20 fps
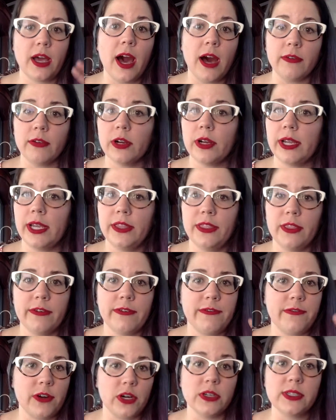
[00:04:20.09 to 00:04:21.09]
cover in the
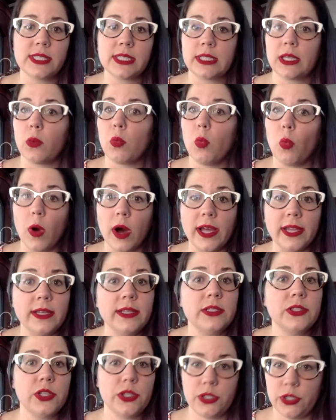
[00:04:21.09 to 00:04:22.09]
first
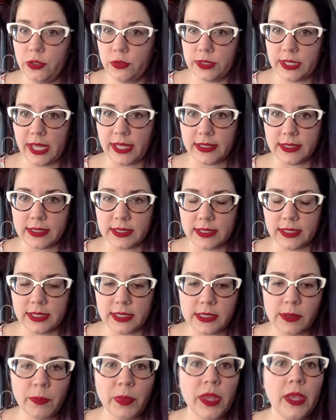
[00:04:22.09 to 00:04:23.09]
1 to 2
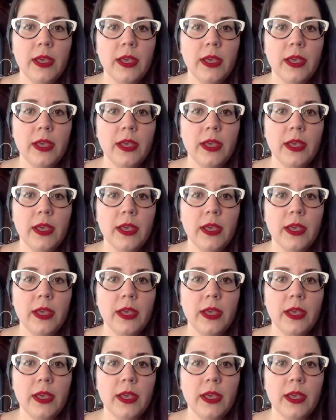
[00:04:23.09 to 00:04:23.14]
sentences.